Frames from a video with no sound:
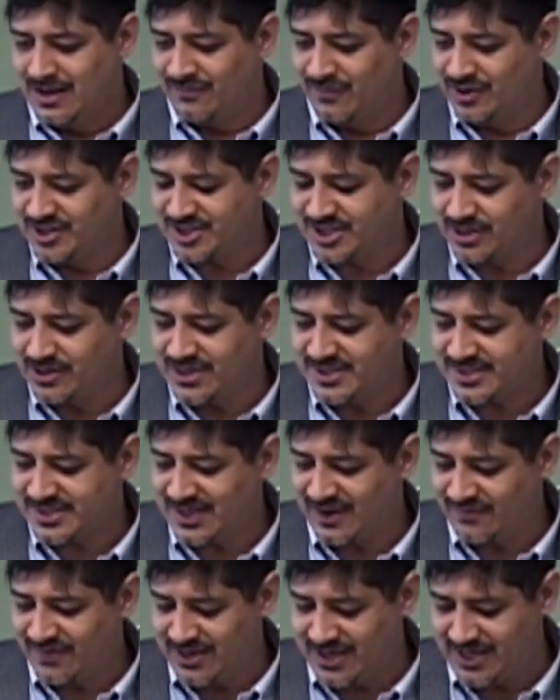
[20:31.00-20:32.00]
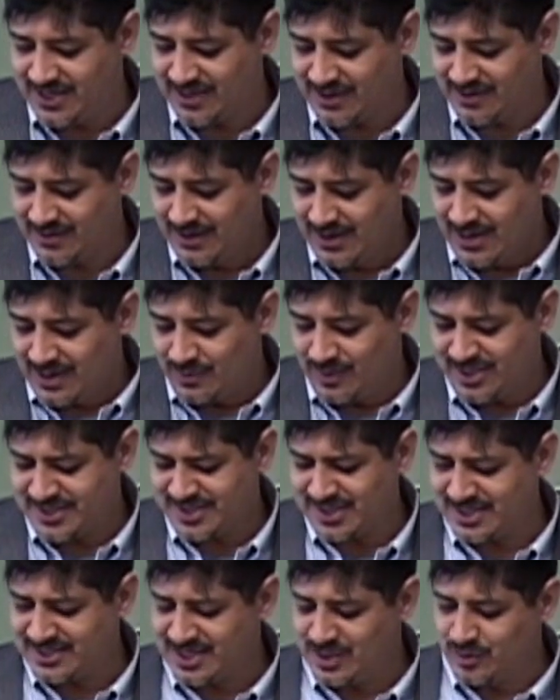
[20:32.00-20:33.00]
Verse 37 here, when it
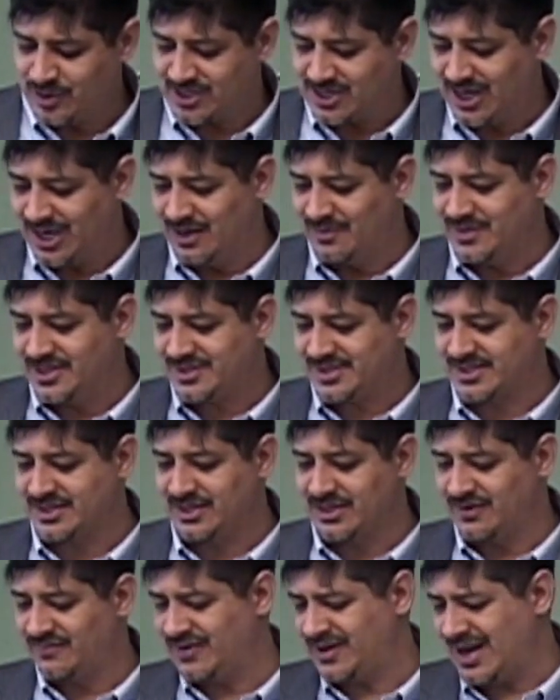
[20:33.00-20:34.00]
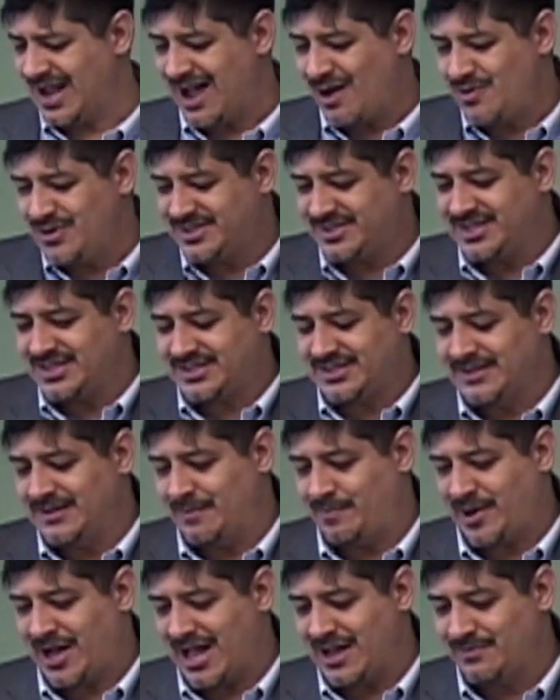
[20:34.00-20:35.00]
says, He will come and serve. And how is this in
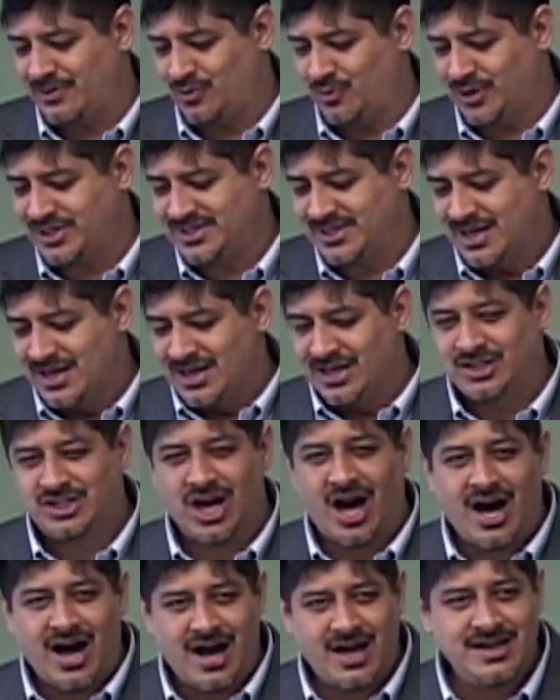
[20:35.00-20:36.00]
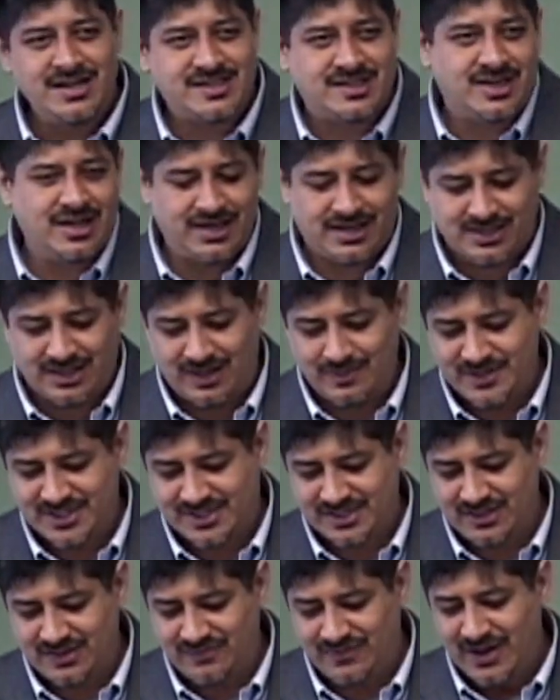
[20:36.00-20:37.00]
the Bible? What is God is going to come and
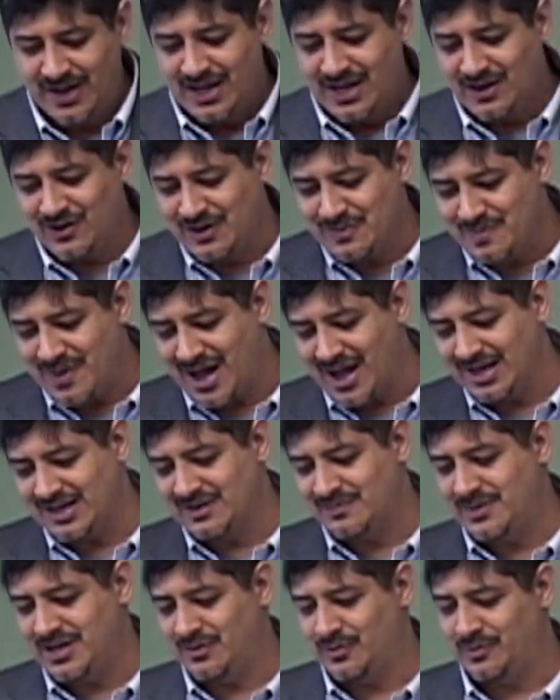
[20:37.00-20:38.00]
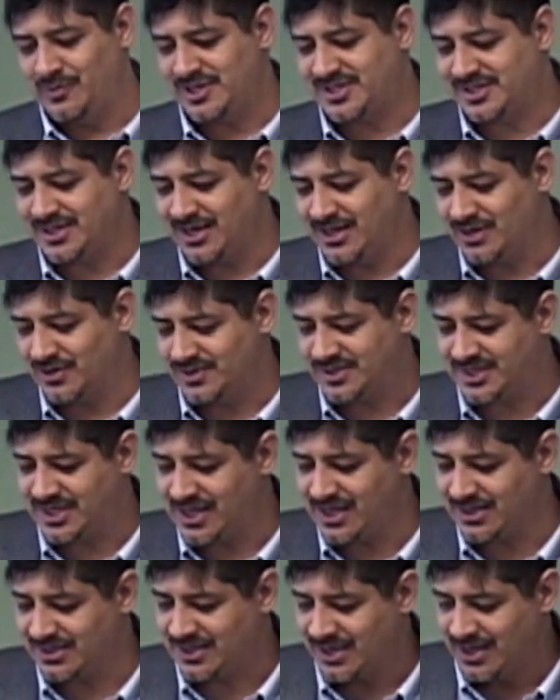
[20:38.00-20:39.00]
serve? It reminded me when we studied
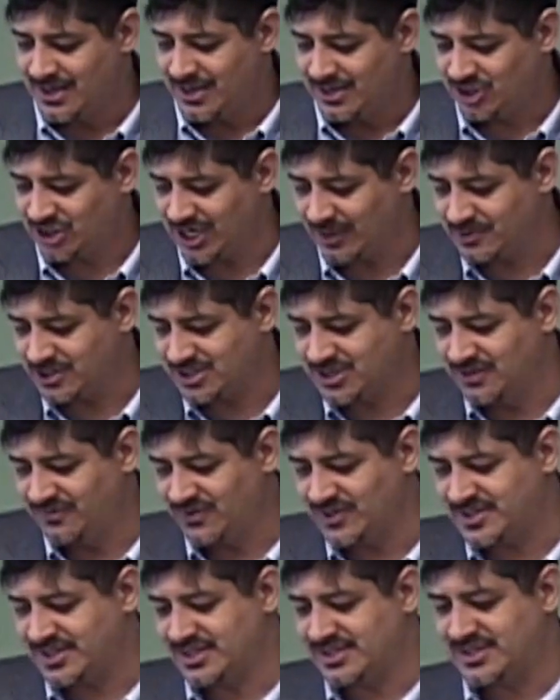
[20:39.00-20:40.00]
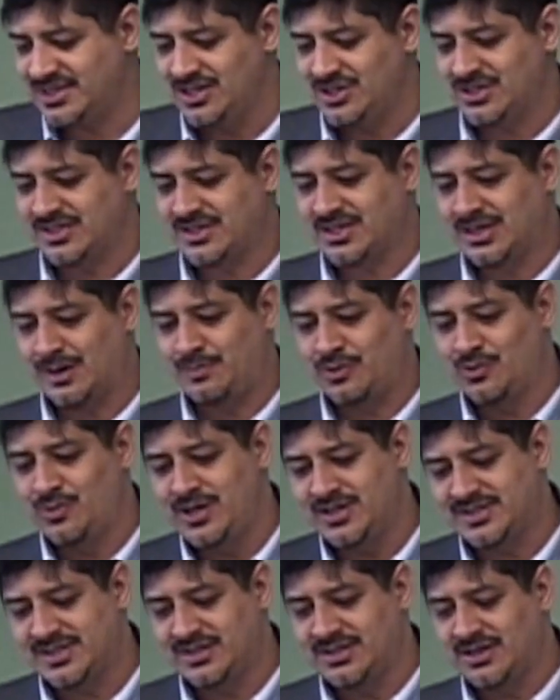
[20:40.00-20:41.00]
Hosea chapter 2, verse 16, just a couple
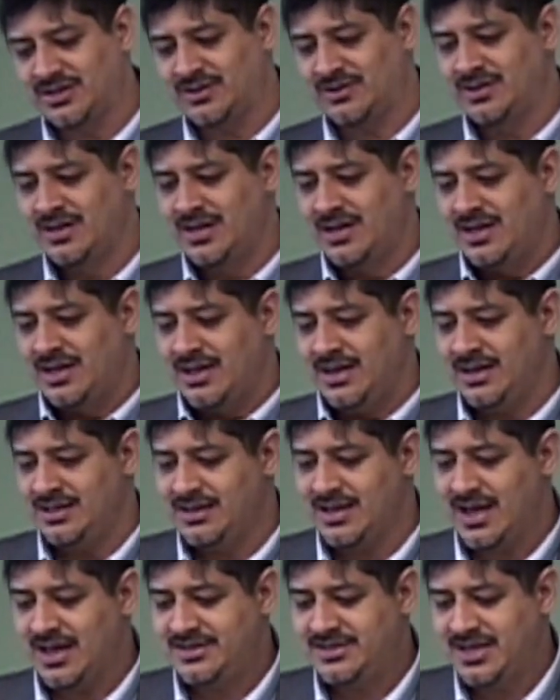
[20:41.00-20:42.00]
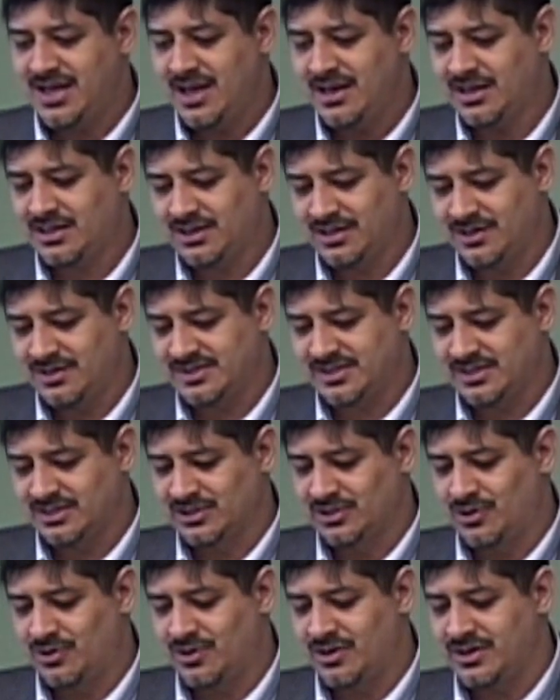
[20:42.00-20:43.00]
weeks ago. In that day declares the
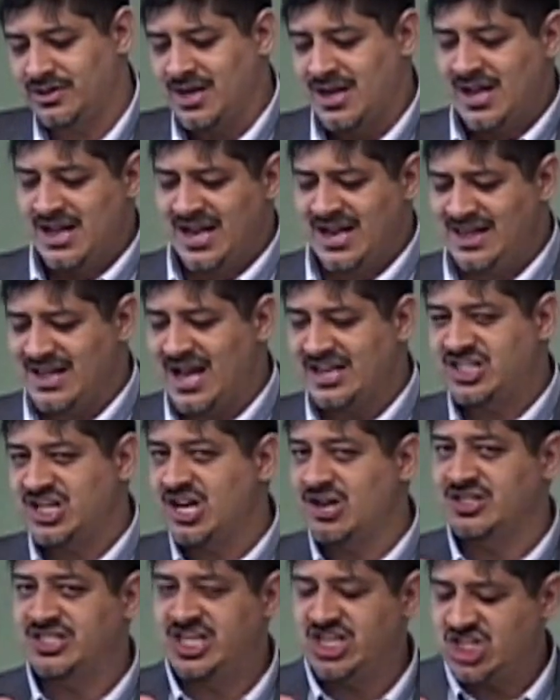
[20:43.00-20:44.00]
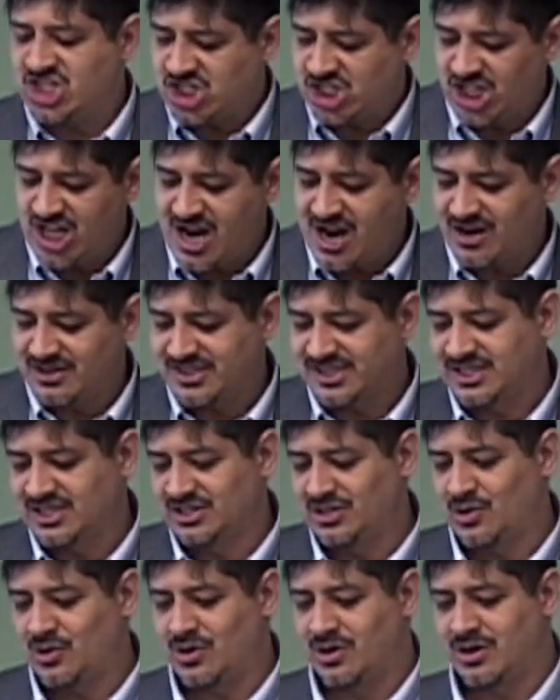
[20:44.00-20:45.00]
Lord. In that day declares
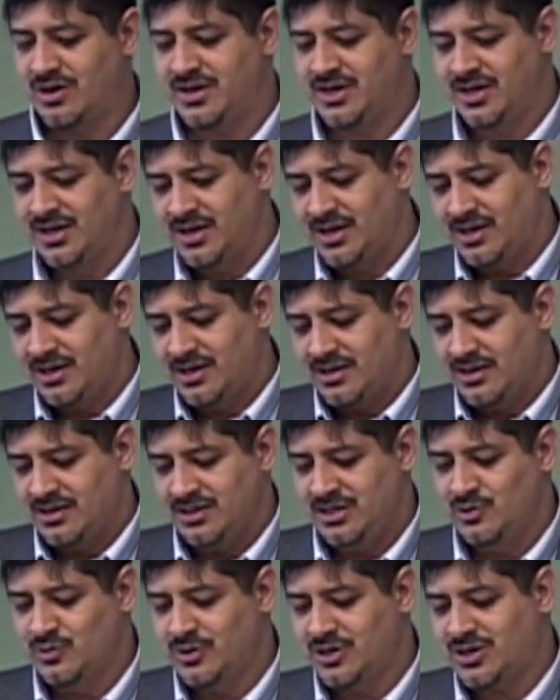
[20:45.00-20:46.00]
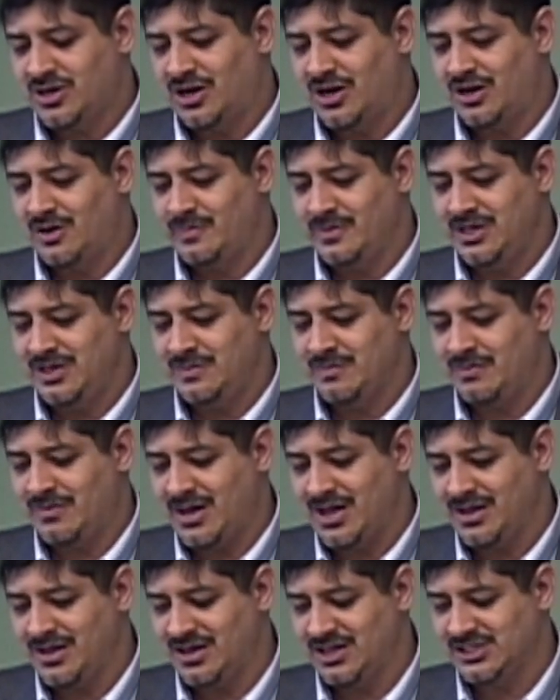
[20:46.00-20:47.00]
the Lord, You will call me
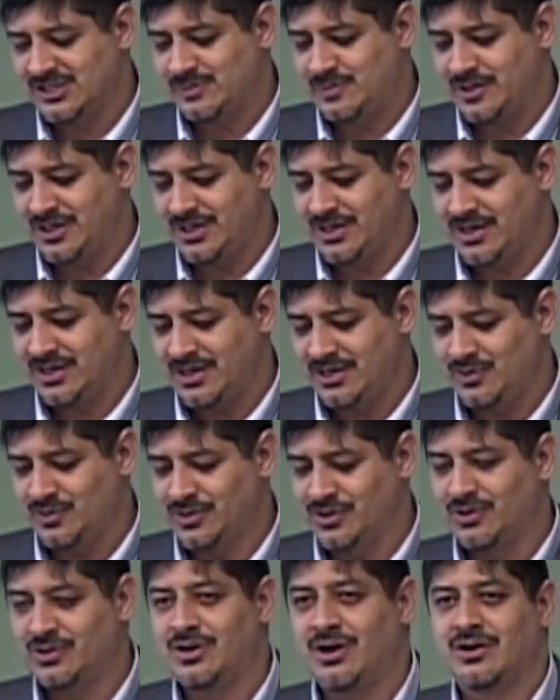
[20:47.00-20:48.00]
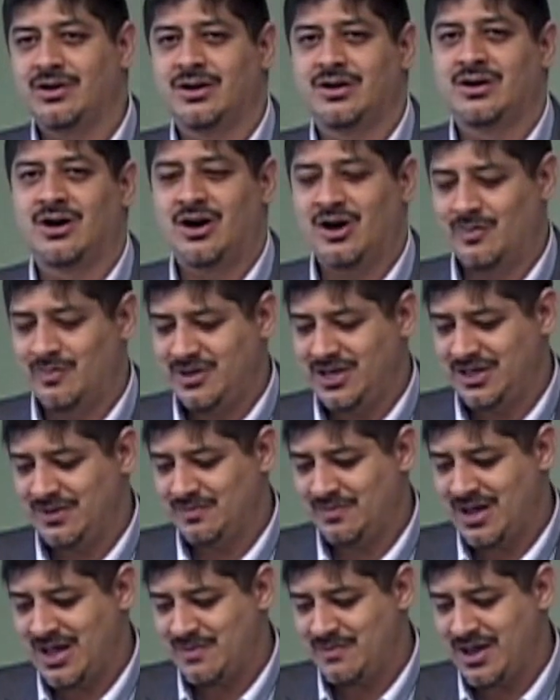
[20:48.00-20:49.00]
my husband. You will no longer call me
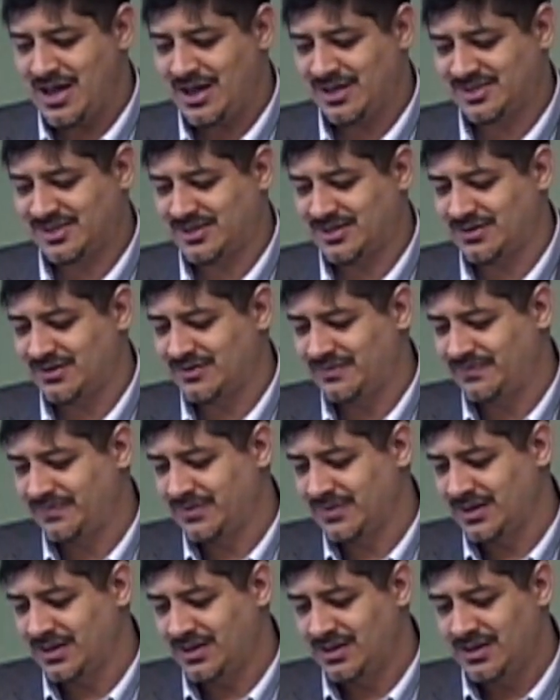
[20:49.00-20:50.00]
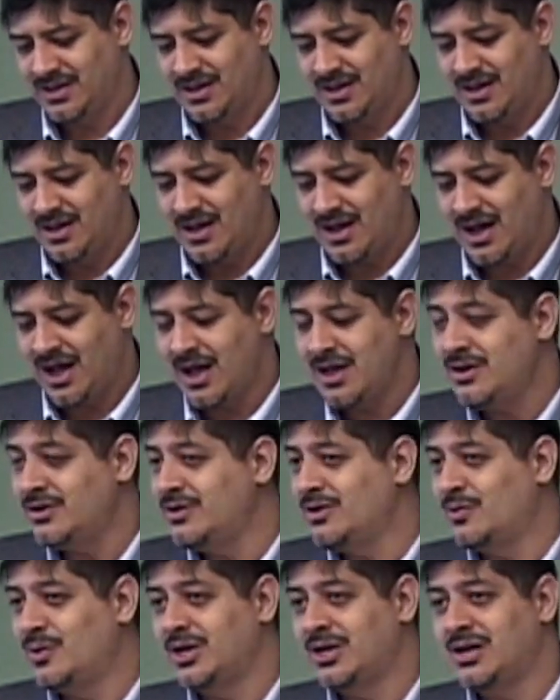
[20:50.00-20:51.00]
my master. I
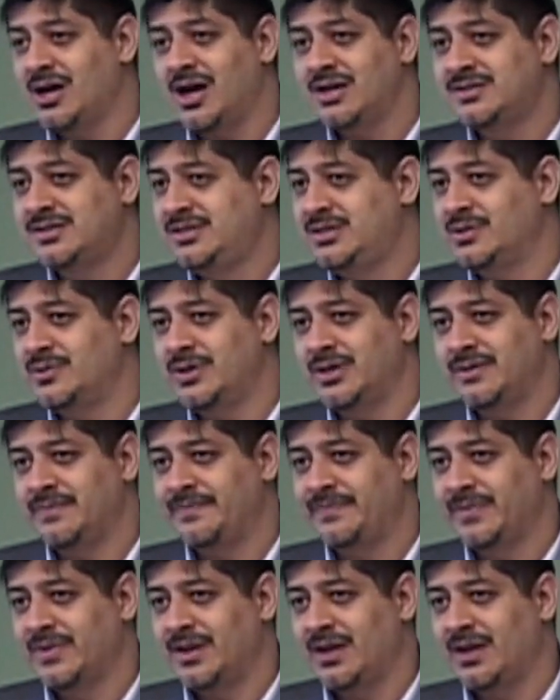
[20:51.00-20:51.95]
don't know what God's doing.